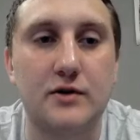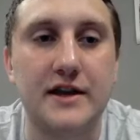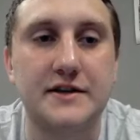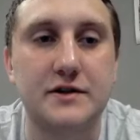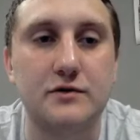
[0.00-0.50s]

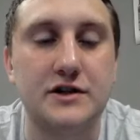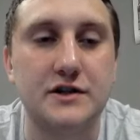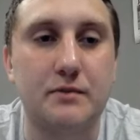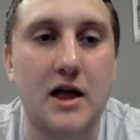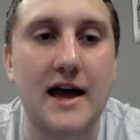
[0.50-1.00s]
only.
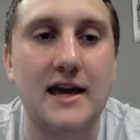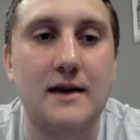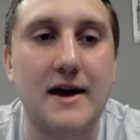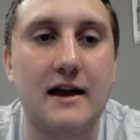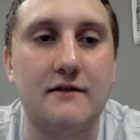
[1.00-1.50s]
Exclusions apply.
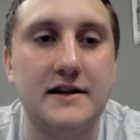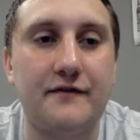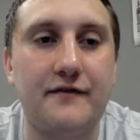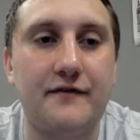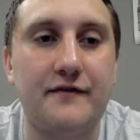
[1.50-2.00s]
eBay
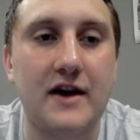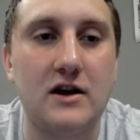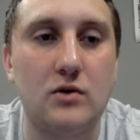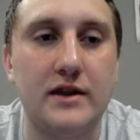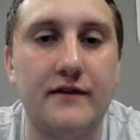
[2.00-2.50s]
guaranteed fit
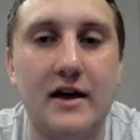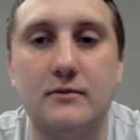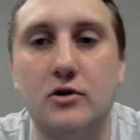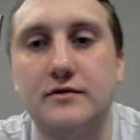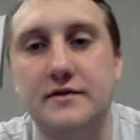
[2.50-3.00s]
only available to